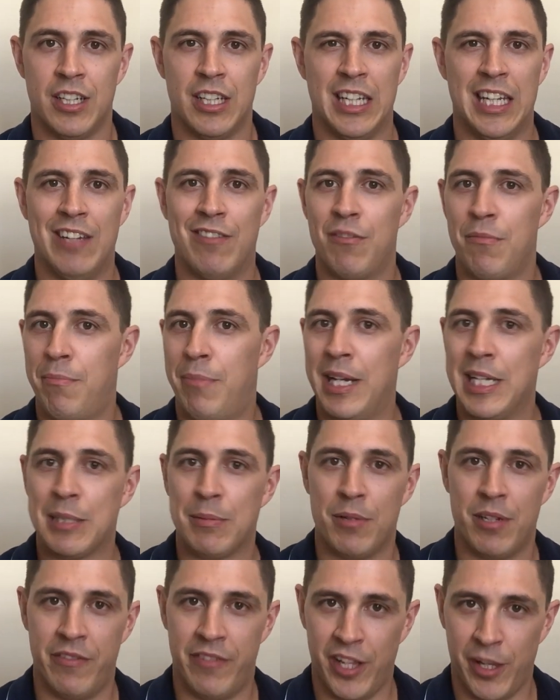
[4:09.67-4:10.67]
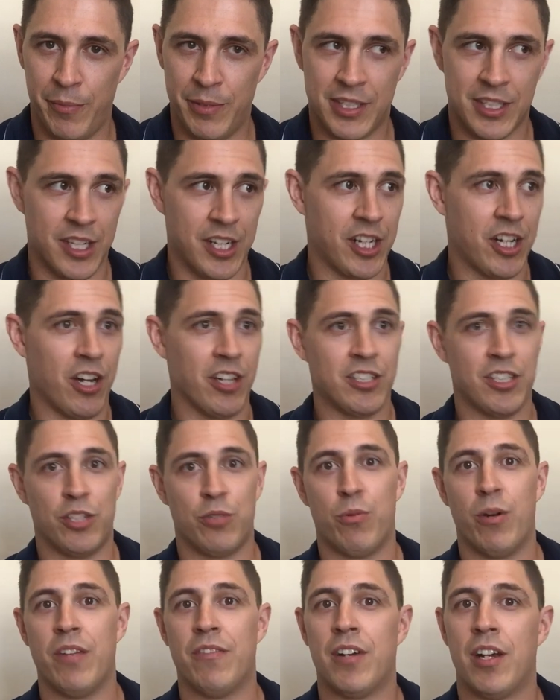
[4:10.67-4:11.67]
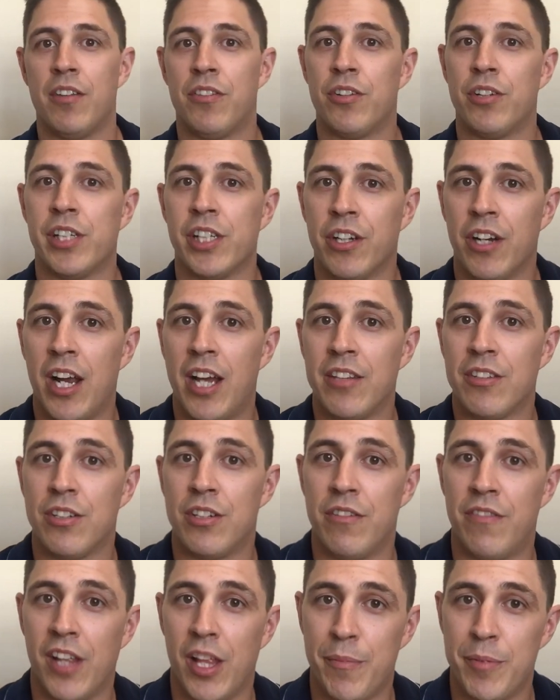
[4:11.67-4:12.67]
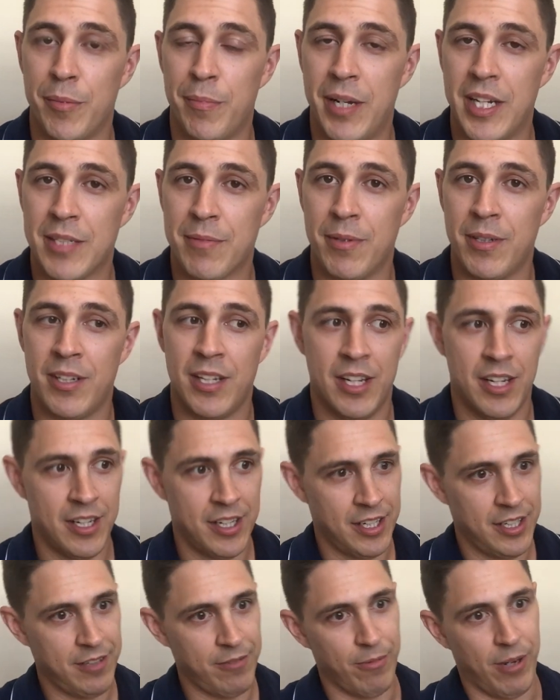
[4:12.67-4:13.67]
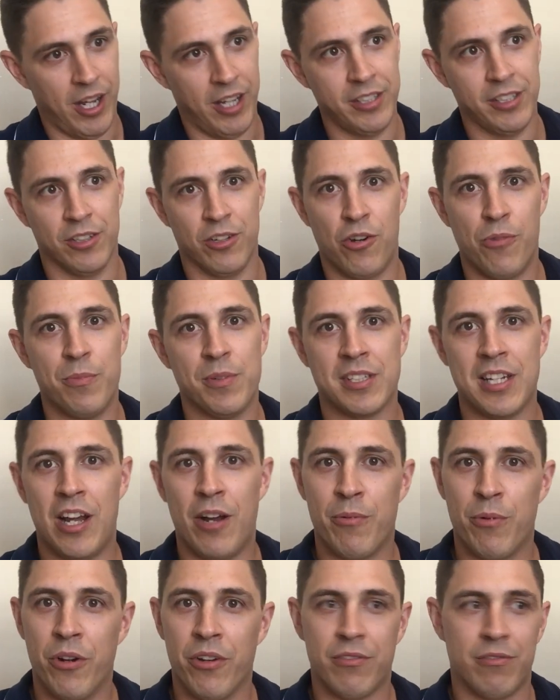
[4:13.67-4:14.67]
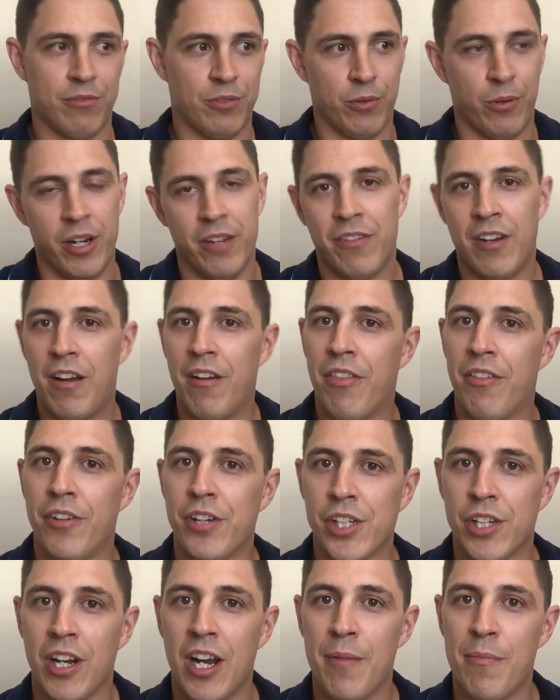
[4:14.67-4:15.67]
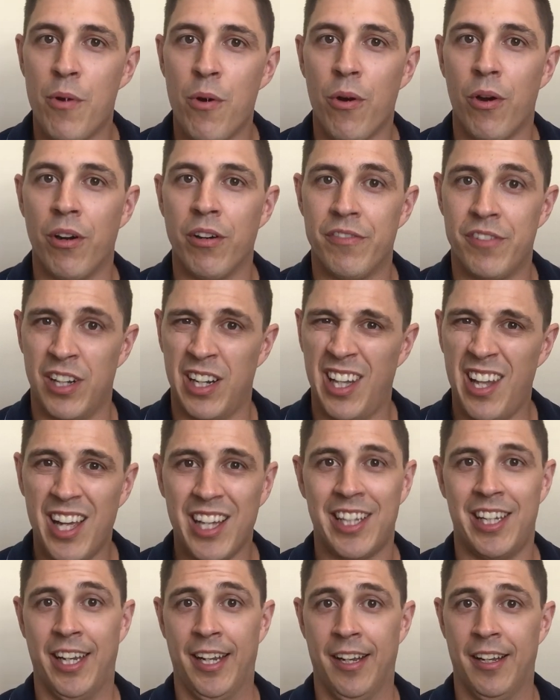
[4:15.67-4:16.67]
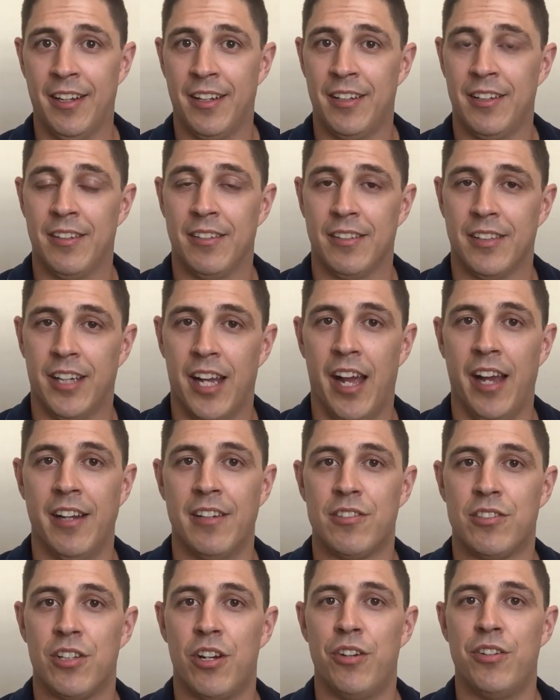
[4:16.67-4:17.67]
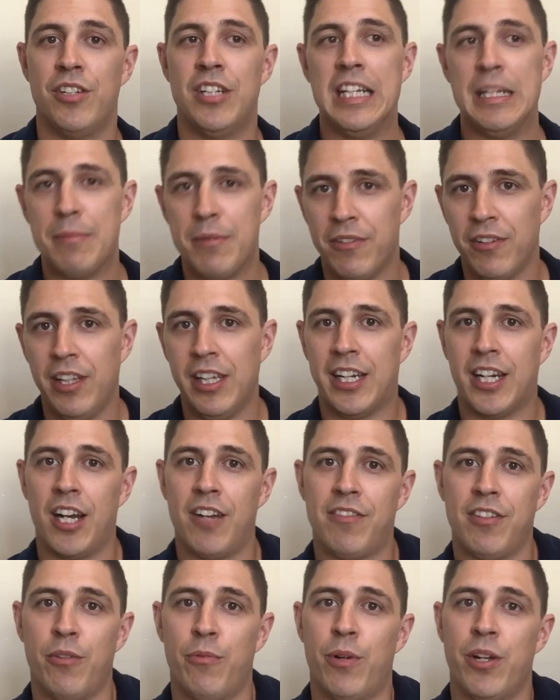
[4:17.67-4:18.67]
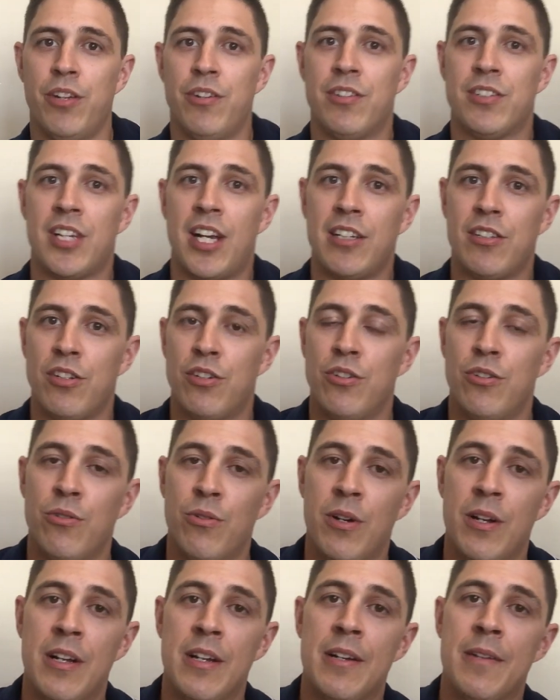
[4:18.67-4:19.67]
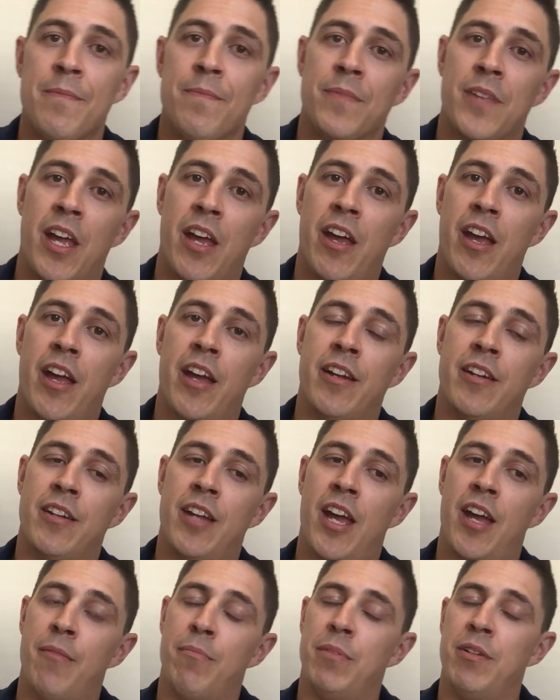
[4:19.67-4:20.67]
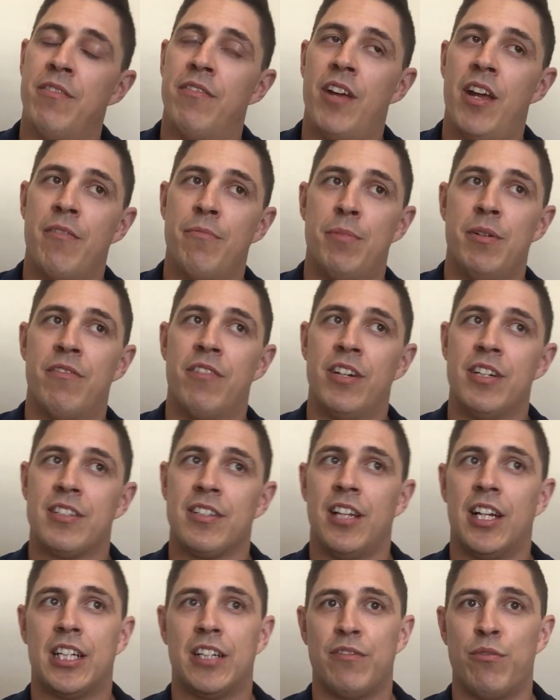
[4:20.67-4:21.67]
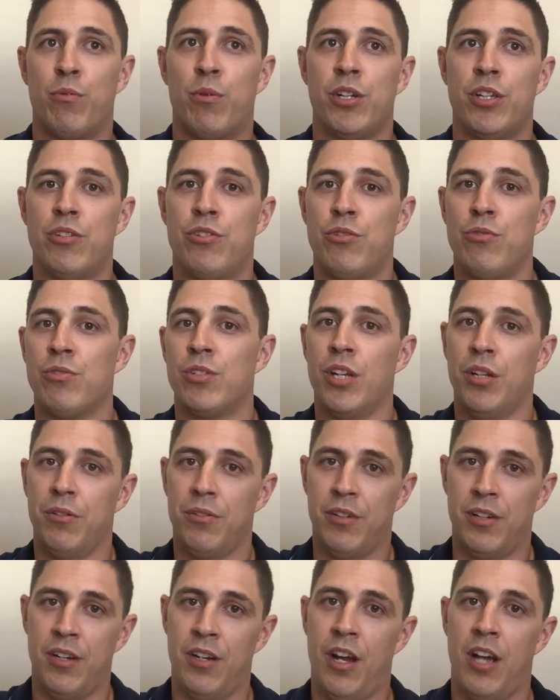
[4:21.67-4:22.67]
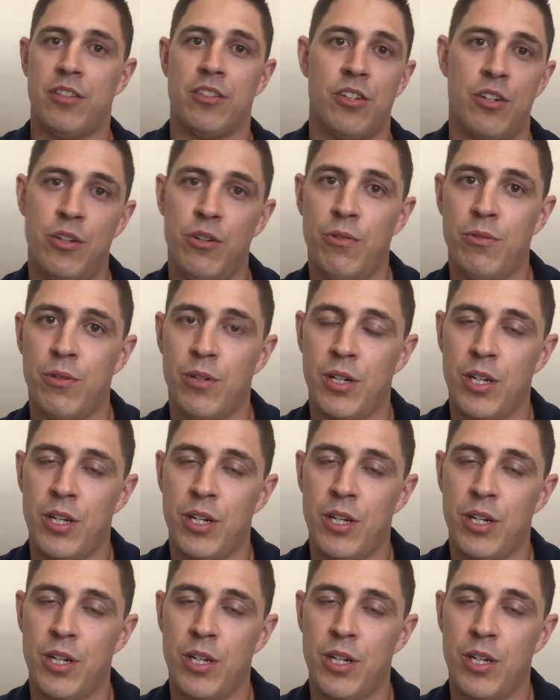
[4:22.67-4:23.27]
Even basement development, it's gonna cost you 25 or 30 grand to develop your basement. Well, your home is now worth 25 or 30 grand more if you're lucky. Okay, so you need to be really careful on what you decide to do and be very selective on what you choose not to do.